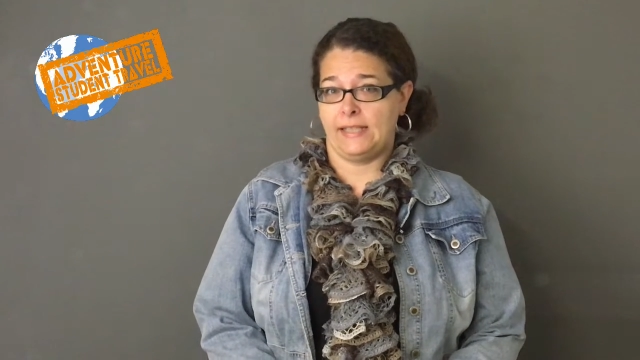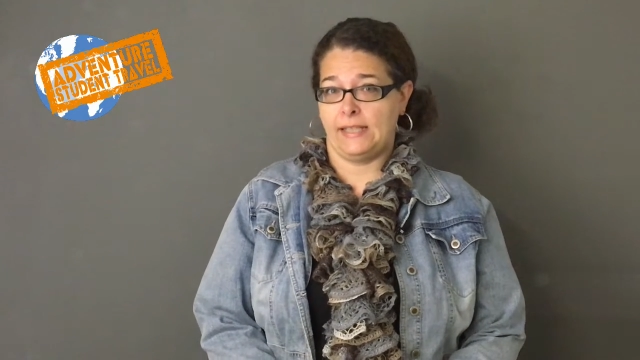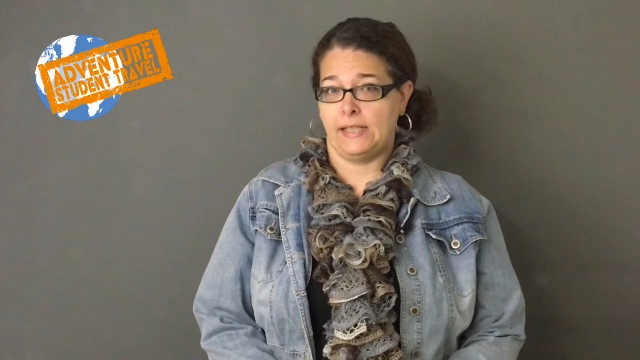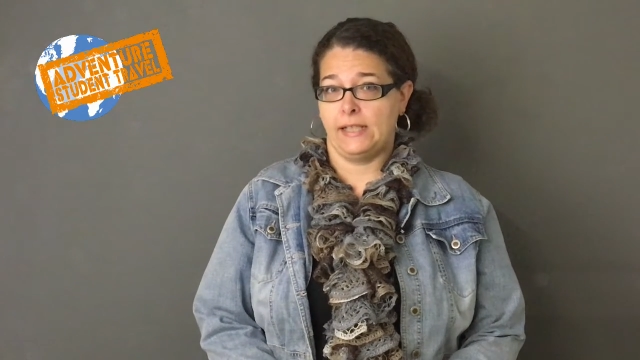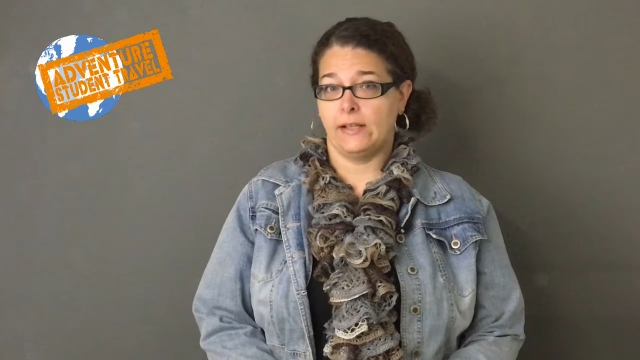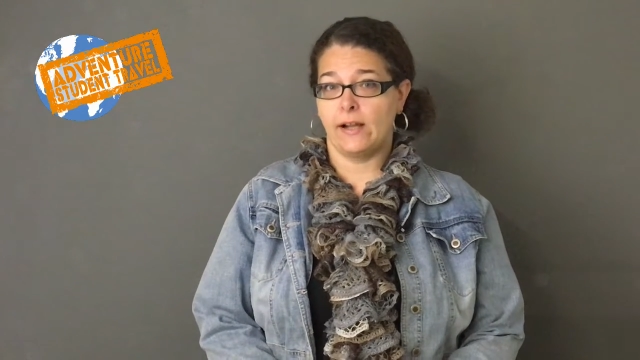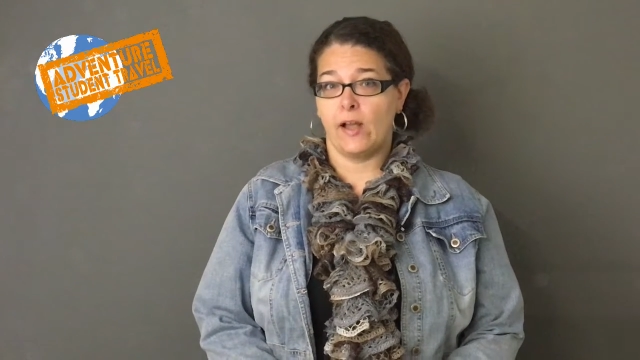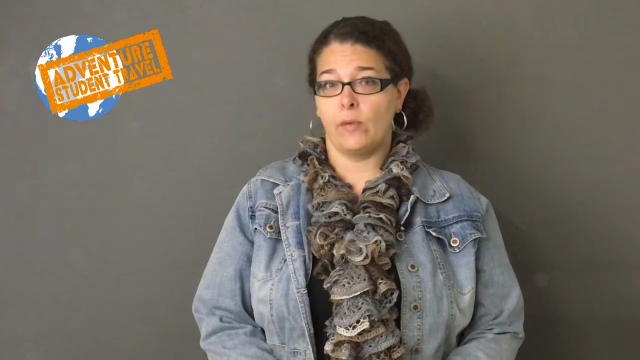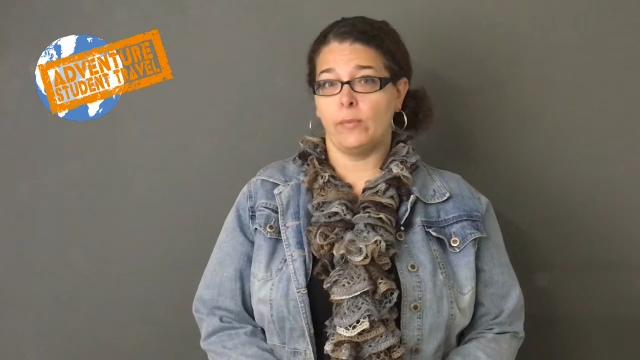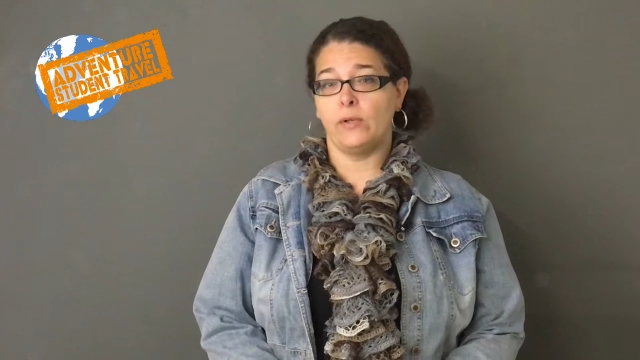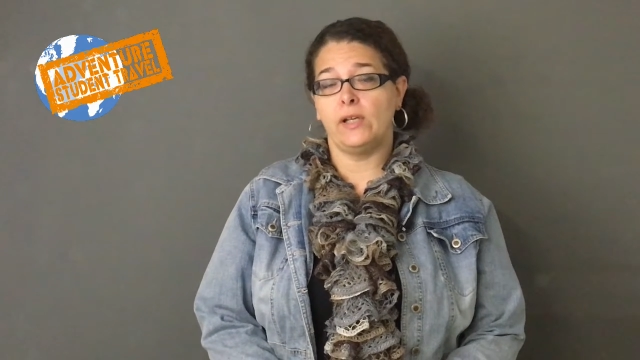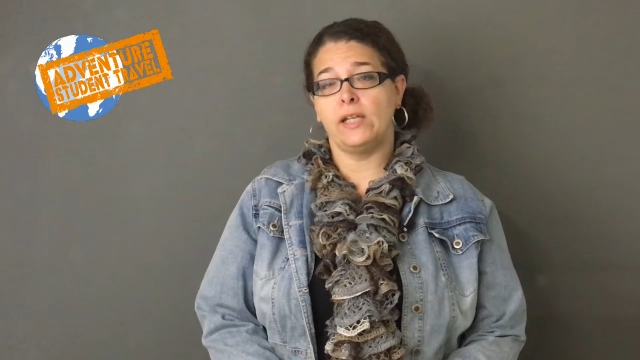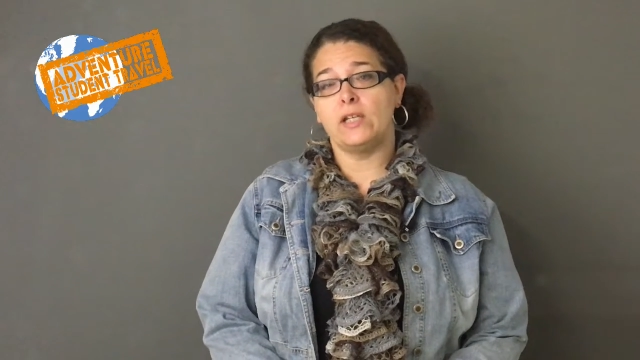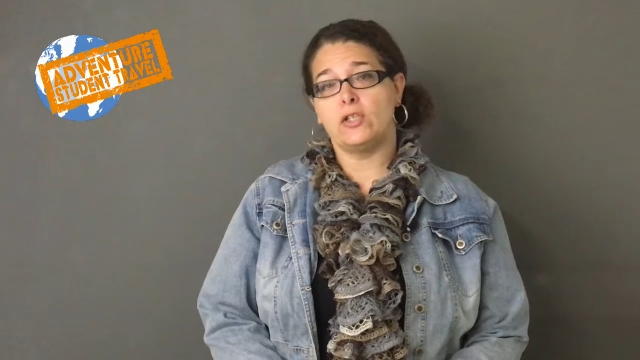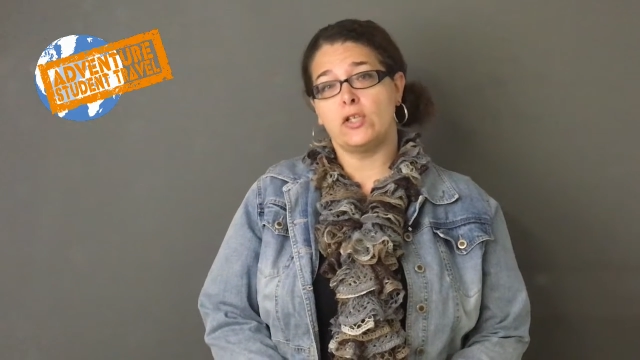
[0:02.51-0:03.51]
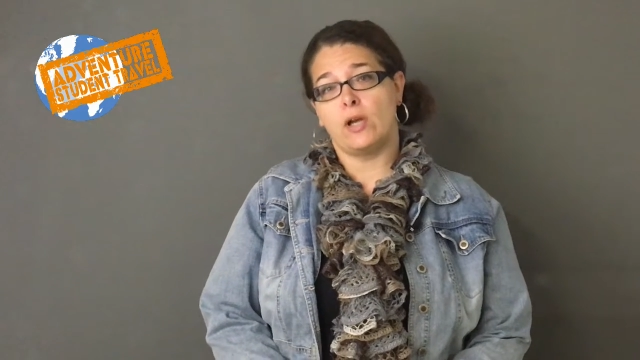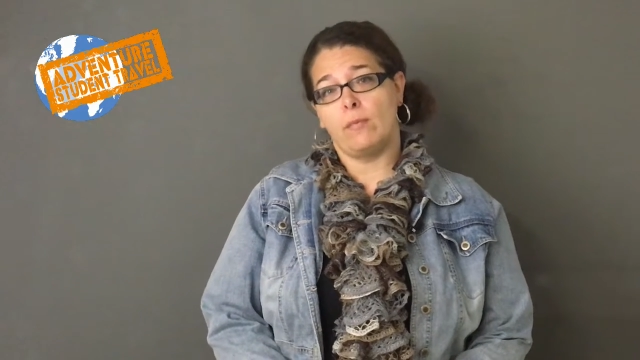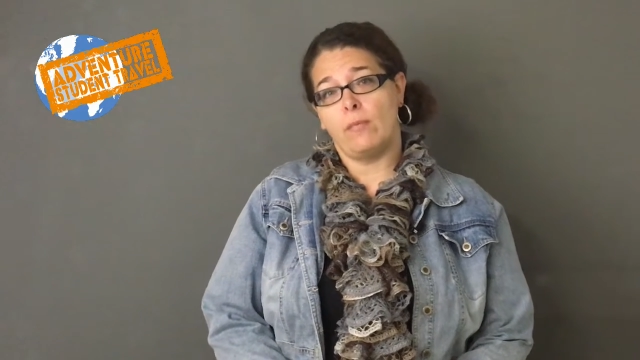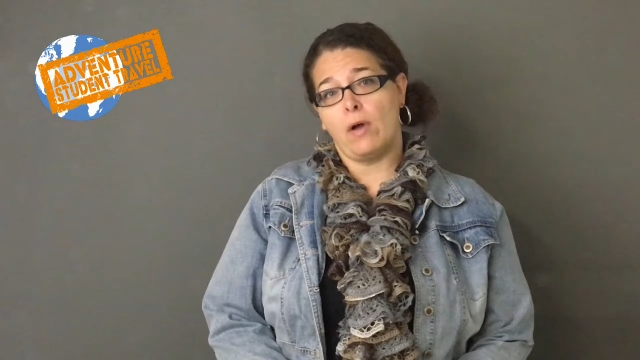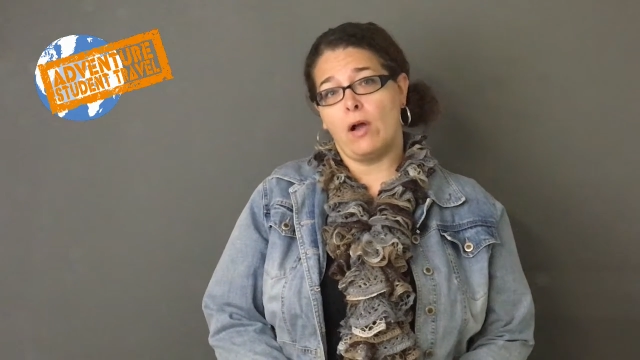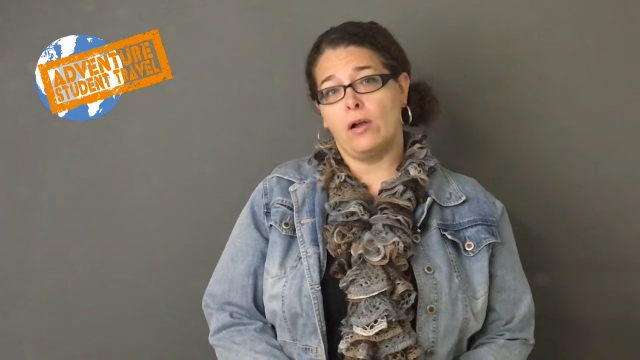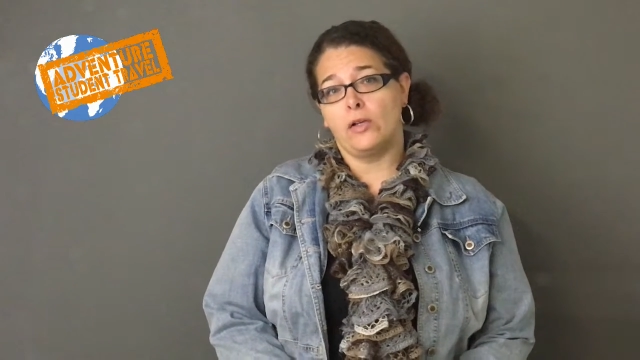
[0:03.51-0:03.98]
here to help you get a
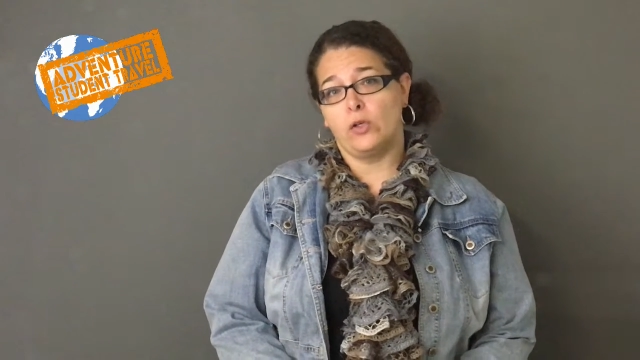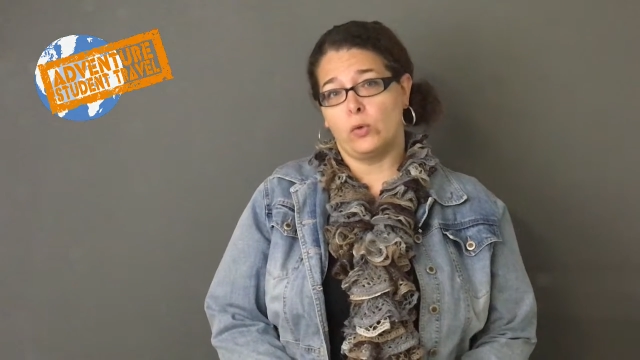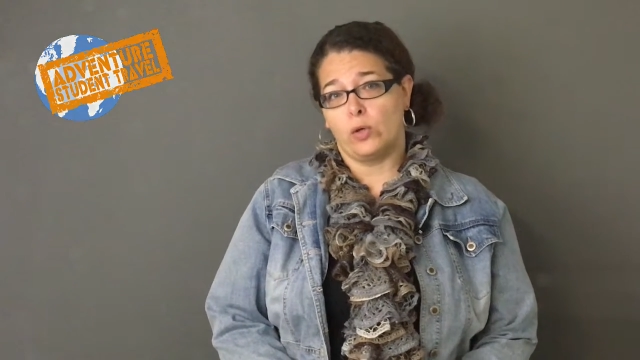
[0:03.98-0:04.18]
jump on